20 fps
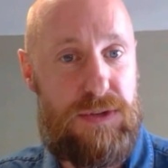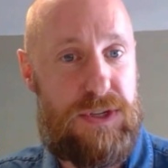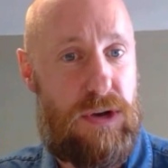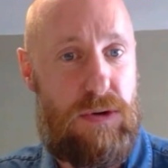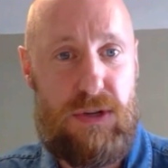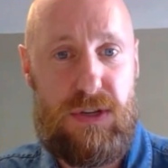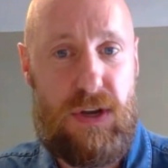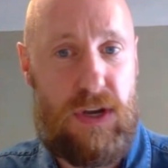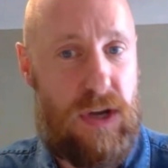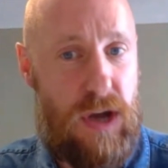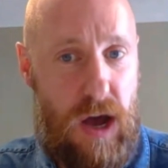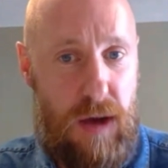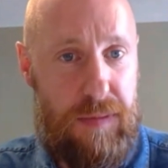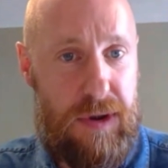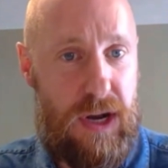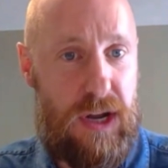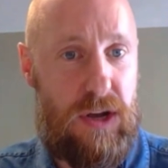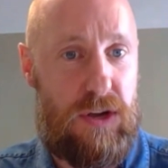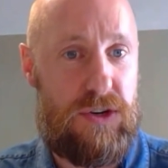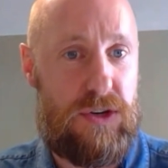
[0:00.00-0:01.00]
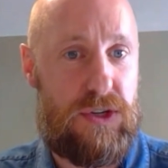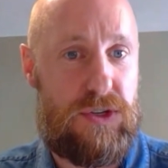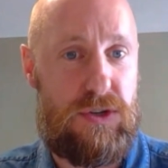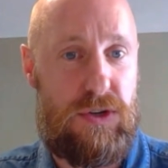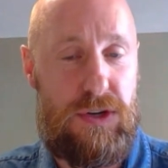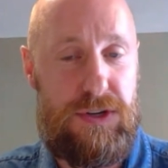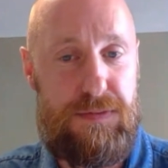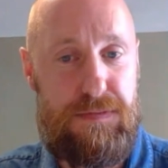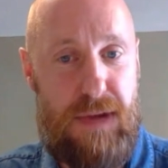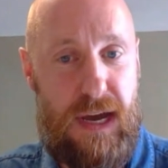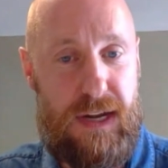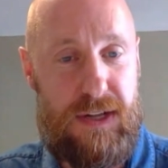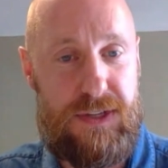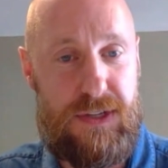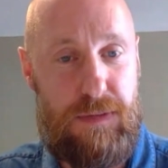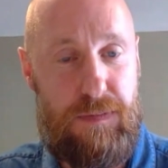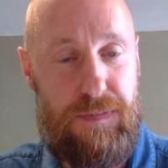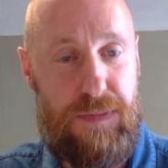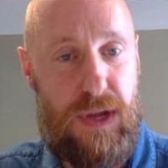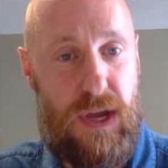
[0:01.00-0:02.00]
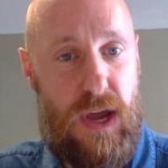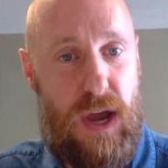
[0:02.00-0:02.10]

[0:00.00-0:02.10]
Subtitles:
So it's a commonly understood medicine.